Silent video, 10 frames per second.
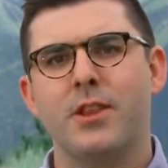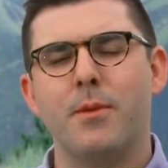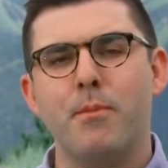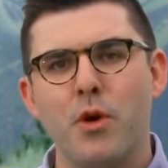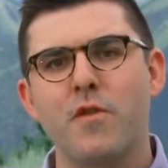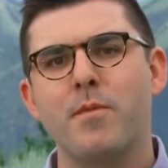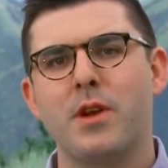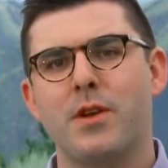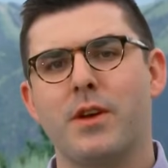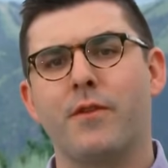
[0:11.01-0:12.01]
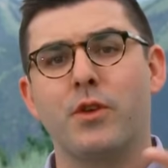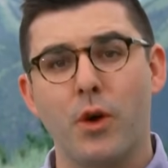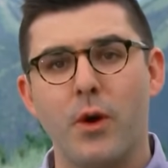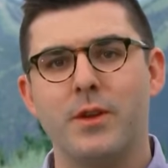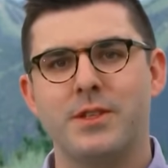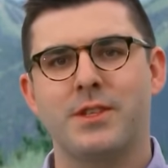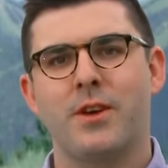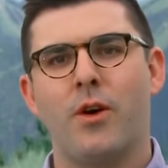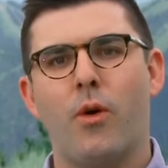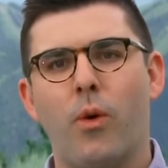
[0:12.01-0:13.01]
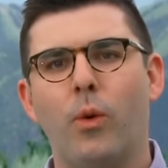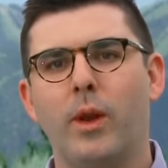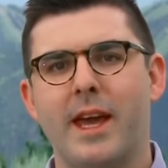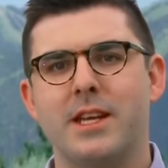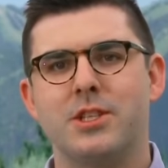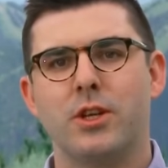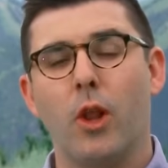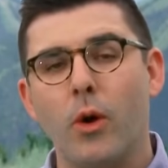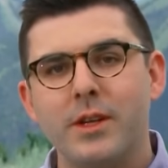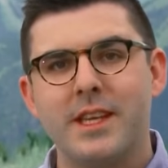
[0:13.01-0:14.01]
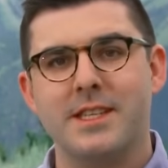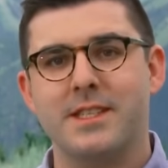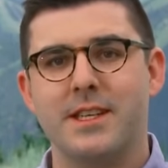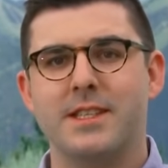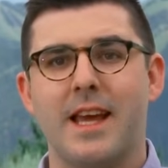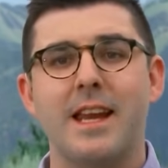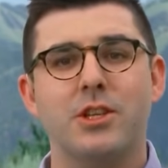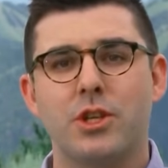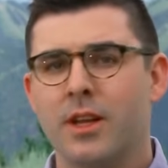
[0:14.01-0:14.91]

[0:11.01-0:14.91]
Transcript: the movement of goods, haulage, long distance and